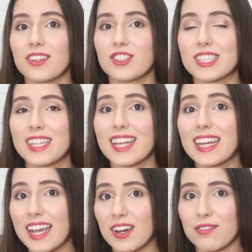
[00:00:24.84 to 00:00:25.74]
Just like
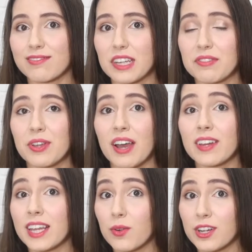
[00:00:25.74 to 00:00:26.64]
now. If you have
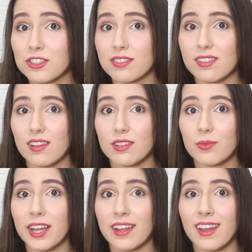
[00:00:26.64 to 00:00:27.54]
any questions along the
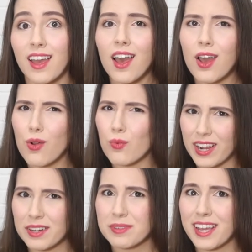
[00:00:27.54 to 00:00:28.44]
way,
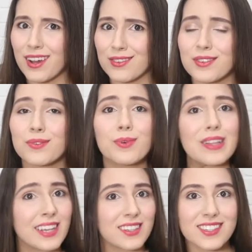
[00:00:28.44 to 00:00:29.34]
write them down.
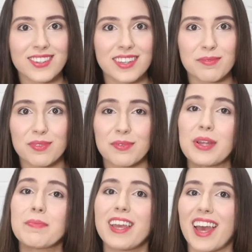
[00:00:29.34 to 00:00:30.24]
We'll answer them.
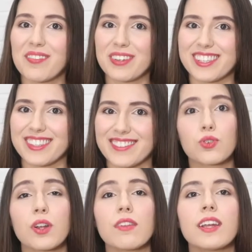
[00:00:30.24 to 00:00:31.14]
We'd be happy to.
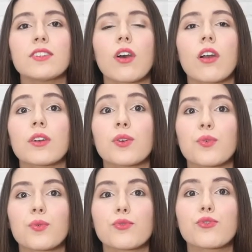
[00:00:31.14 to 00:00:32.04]
Storylines
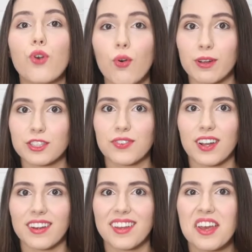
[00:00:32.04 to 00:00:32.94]
are so much
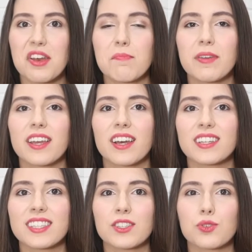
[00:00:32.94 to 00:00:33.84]
fun
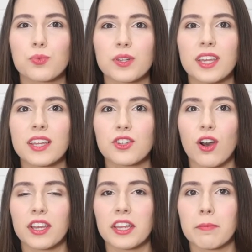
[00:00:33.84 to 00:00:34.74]
because it's really
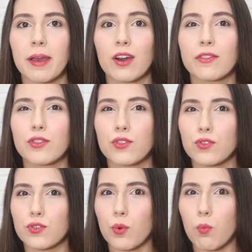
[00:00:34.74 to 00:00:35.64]
talking about
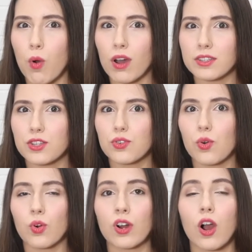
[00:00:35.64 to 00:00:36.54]
the wants
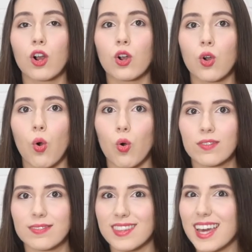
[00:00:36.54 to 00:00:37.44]
or a goal.
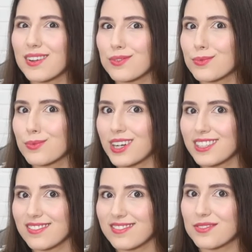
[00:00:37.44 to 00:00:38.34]
That
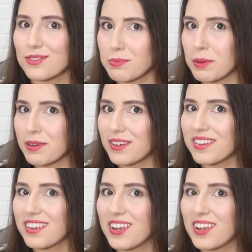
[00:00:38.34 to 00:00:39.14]
what, remember?